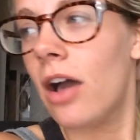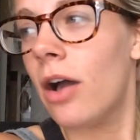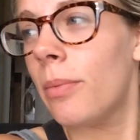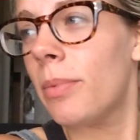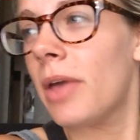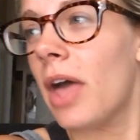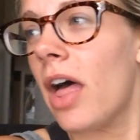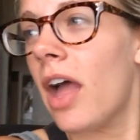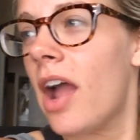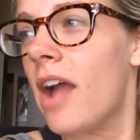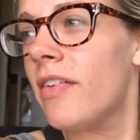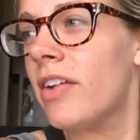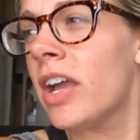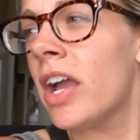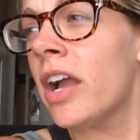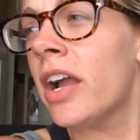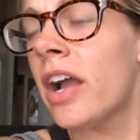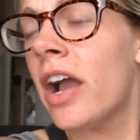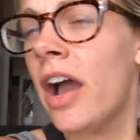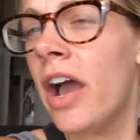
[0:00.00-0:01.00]
Hope y'all are having
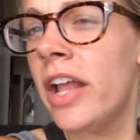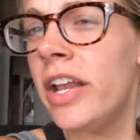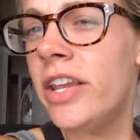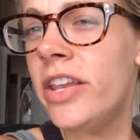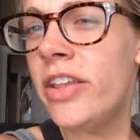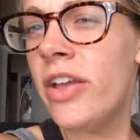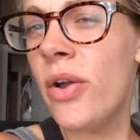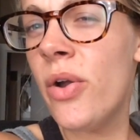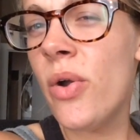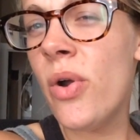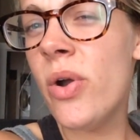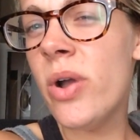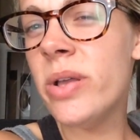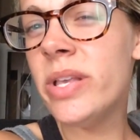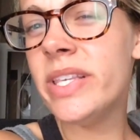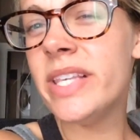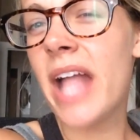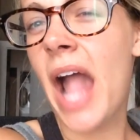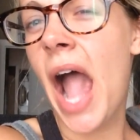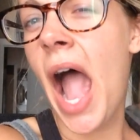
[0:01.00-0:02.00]
a good
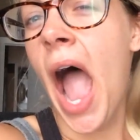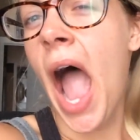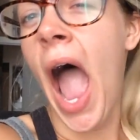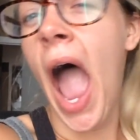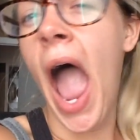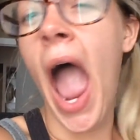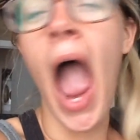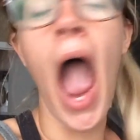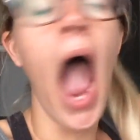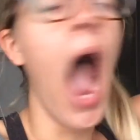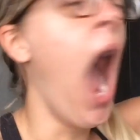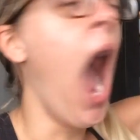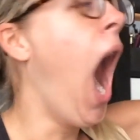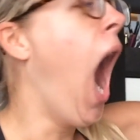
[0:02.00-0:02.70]
Tuesday.